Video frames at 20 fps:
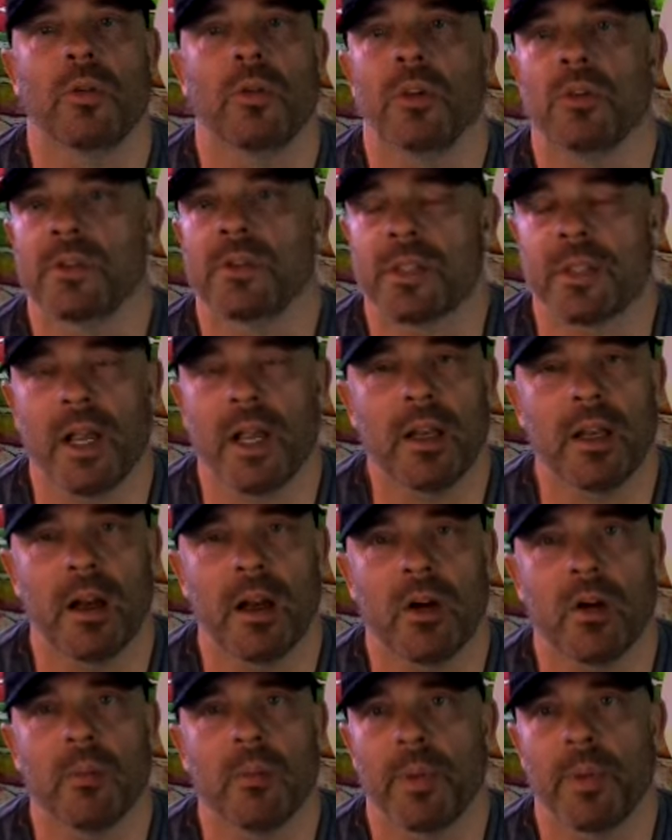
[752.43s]
You'll stand
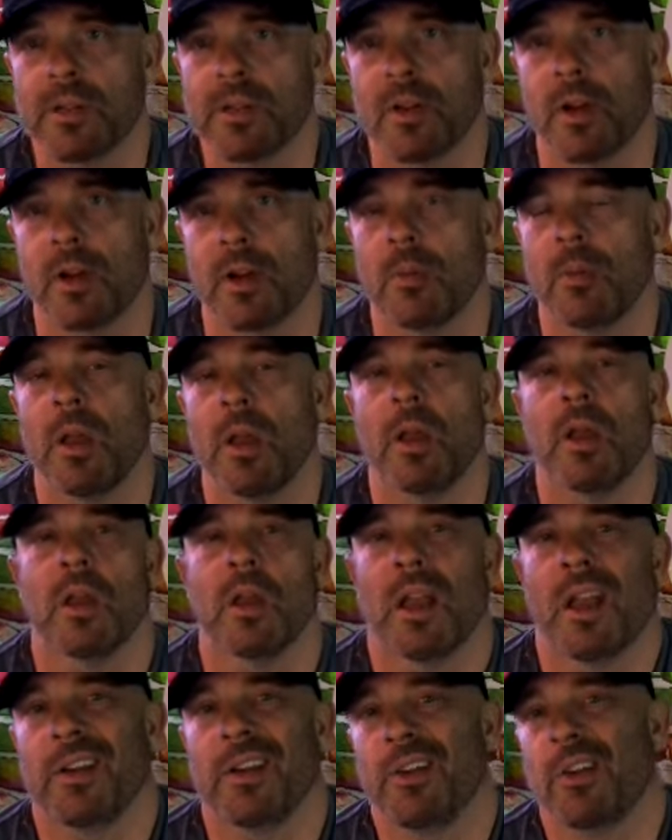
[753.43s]
out big time
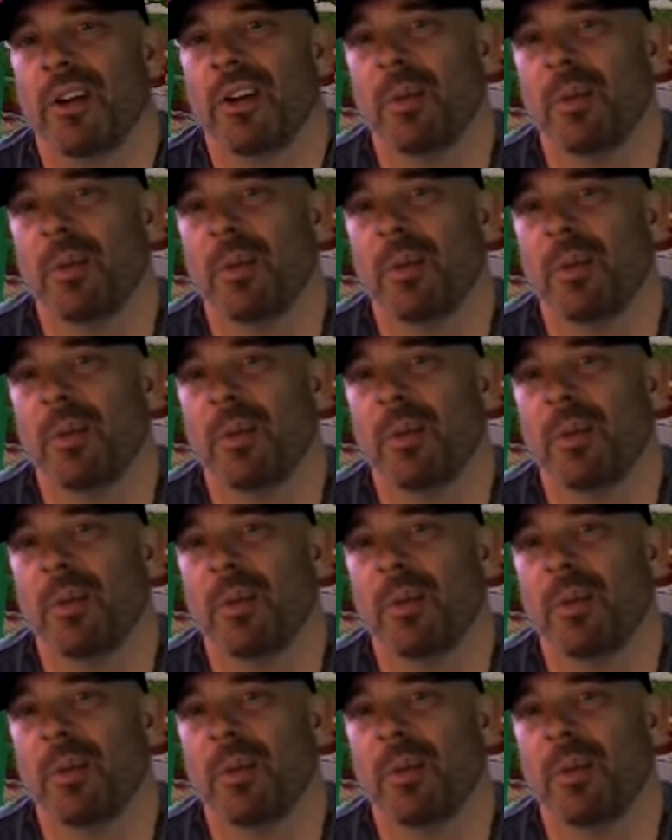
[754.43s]
and you're going